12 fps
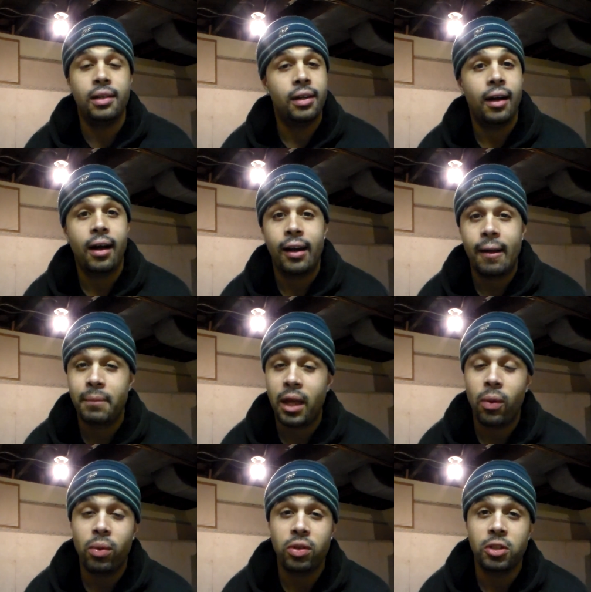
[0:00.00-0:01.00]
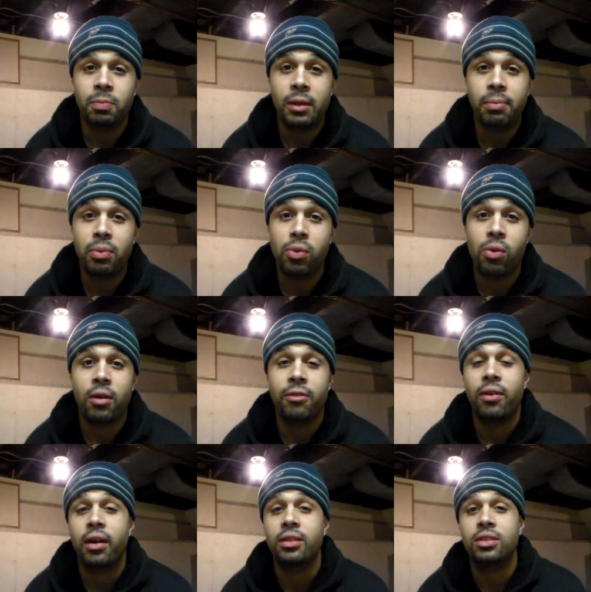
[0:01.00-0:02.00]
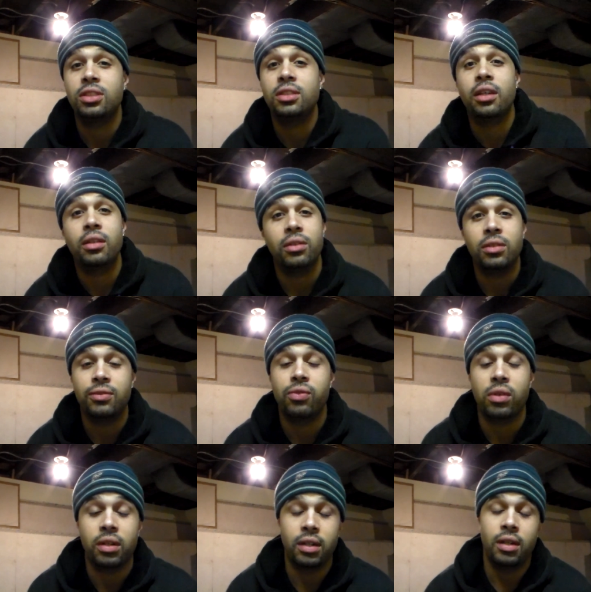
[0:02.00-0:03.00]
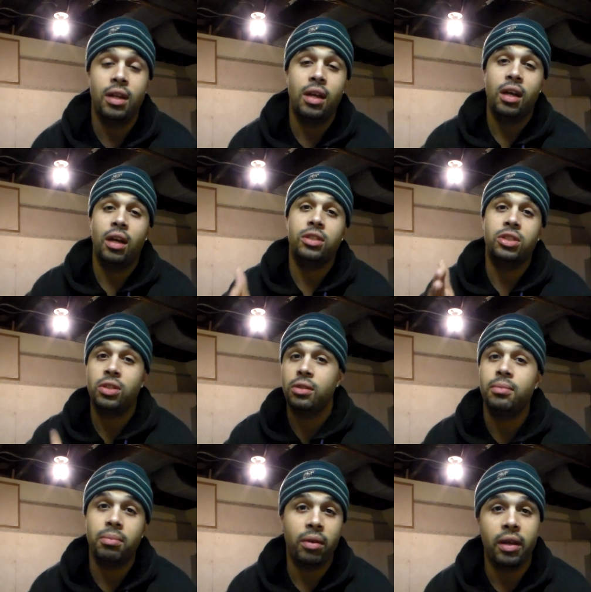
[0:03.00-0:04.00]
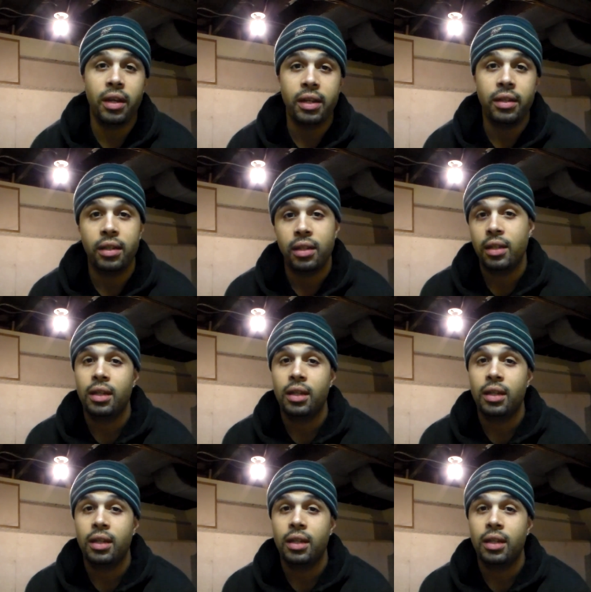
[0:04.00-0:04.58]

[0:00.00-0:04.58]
I am not one of those people who are fucking sticklers for a certain brand.